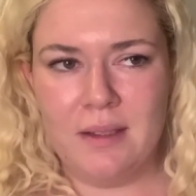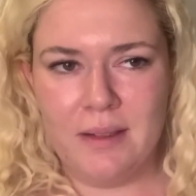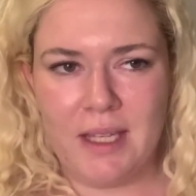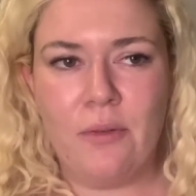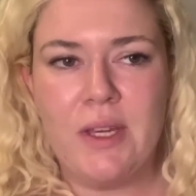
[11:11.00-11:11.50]

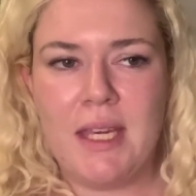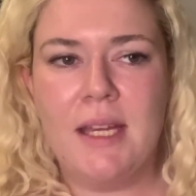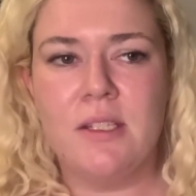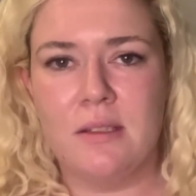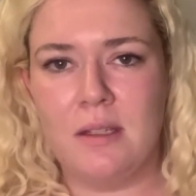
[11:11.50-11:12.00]
like if I
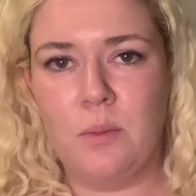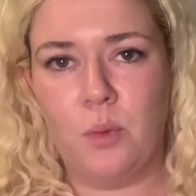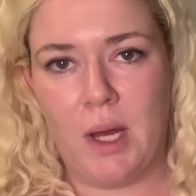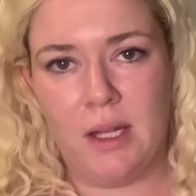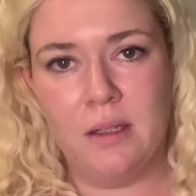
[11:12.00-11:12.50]
get to sleep
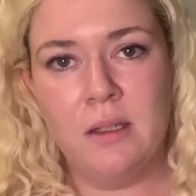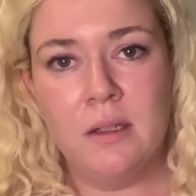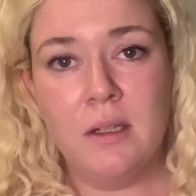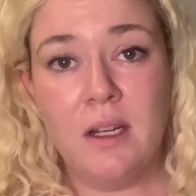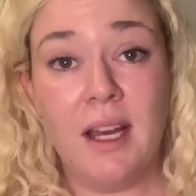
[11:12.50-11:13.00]
well,
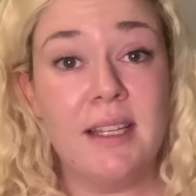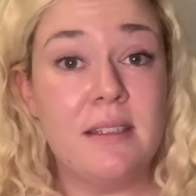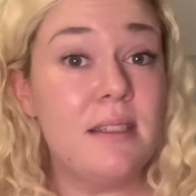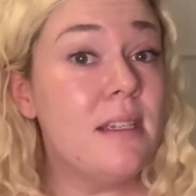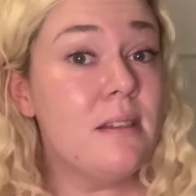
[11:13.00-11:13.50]
I can
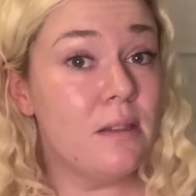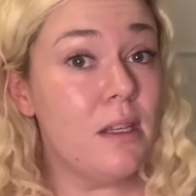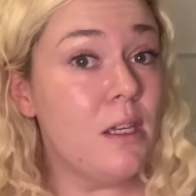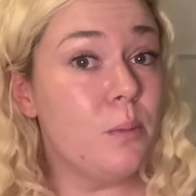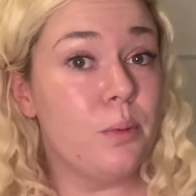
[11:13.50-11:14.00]
stay
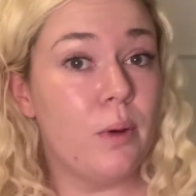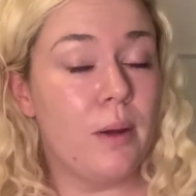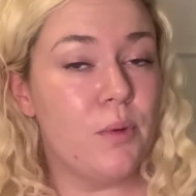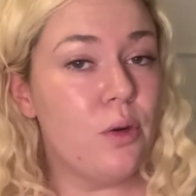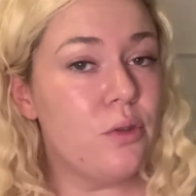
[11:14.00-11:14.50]
asleep.
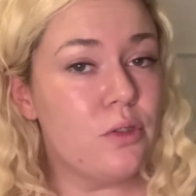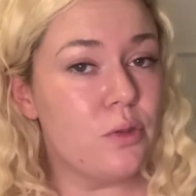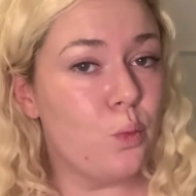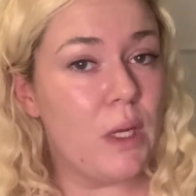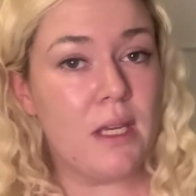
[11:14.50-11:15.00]
I'm not
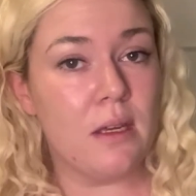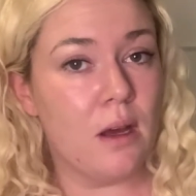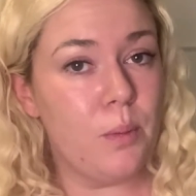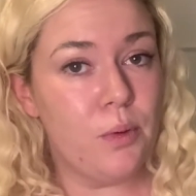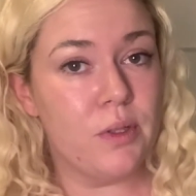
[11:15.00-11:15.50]
just waking
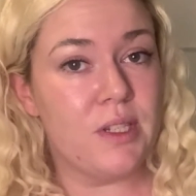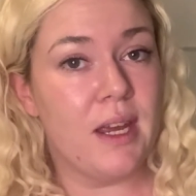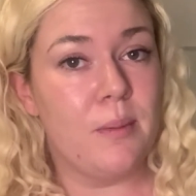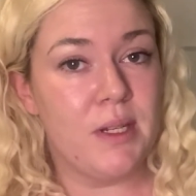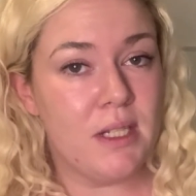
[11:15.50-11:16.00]
up all the
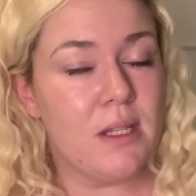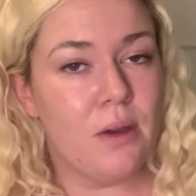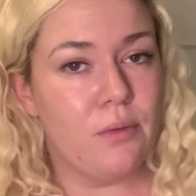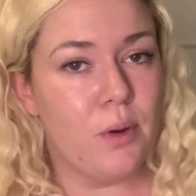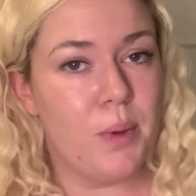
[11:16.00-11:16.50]
time. I did
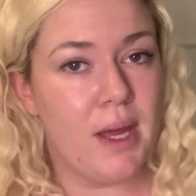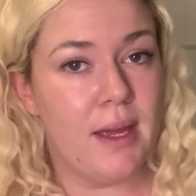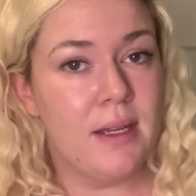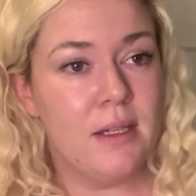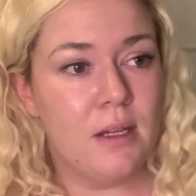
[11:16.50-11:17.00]
that for a
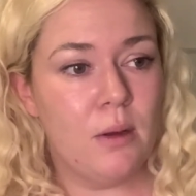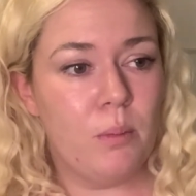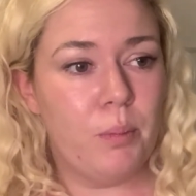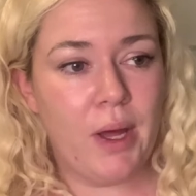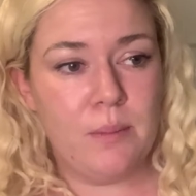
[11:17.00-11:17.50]
bit,
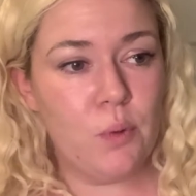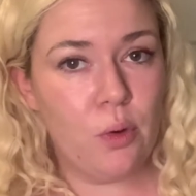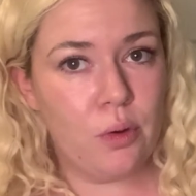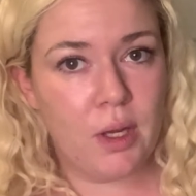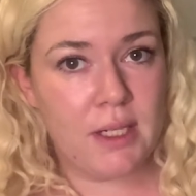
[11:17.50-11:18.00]
but I'm
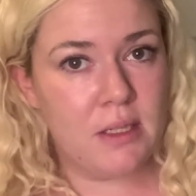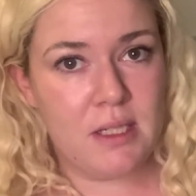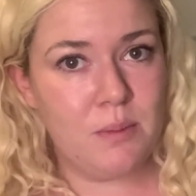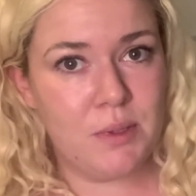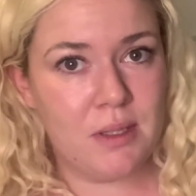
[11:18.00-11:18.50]
not in a
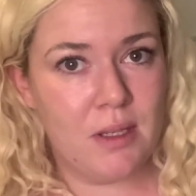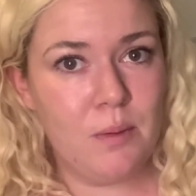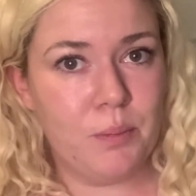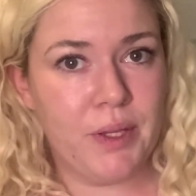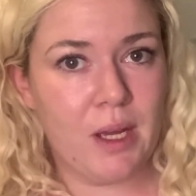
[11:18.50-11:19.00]
deep
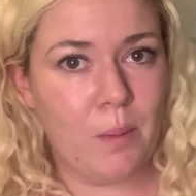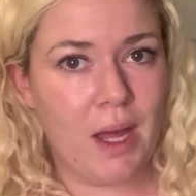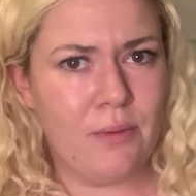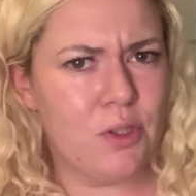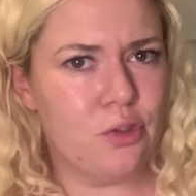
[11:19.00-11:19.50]
sleep. Like, I'm
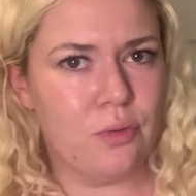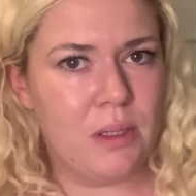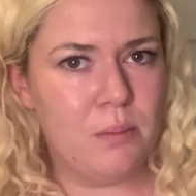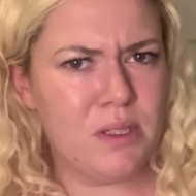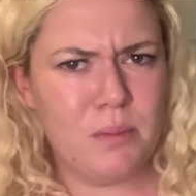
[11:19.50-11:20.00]
having
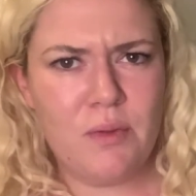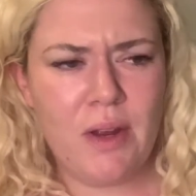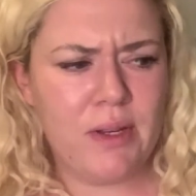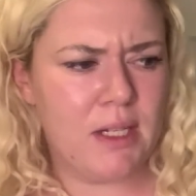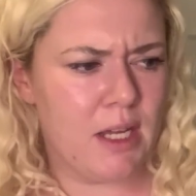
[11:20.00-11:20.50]
dreams, I'm even
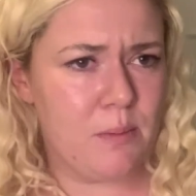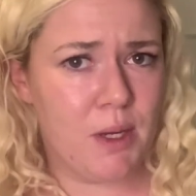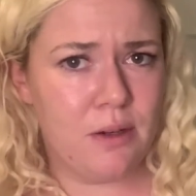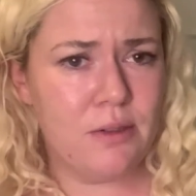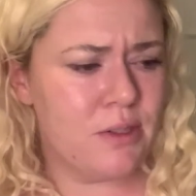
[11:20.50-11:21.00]
having
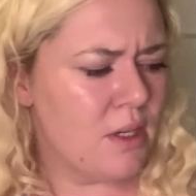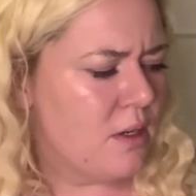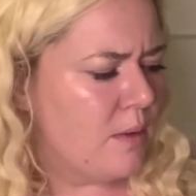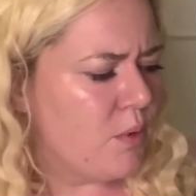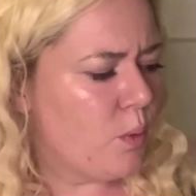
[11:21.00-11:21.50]
nightmares.
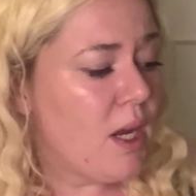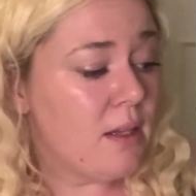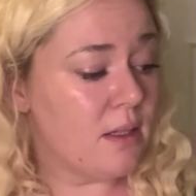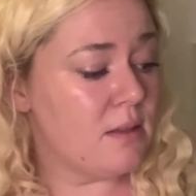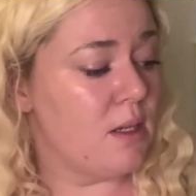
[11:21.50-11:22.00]
The one I
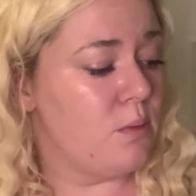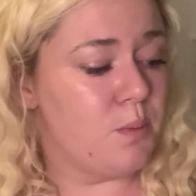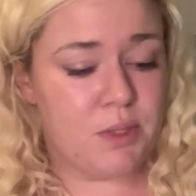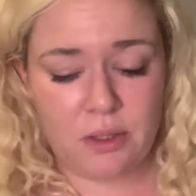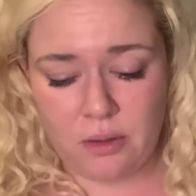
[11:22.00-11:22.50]
had last night was
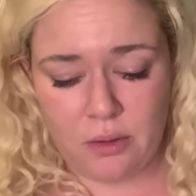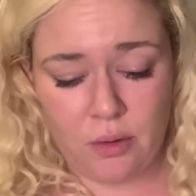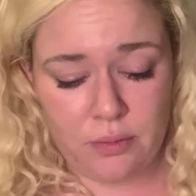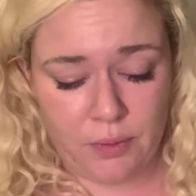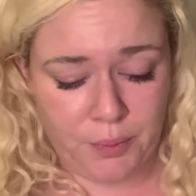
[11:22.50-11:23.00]
particularly
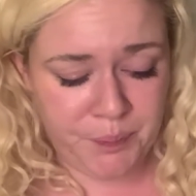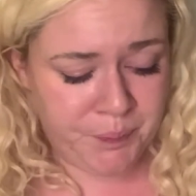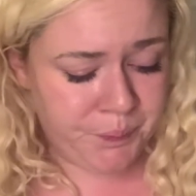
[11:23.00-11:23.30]
awful.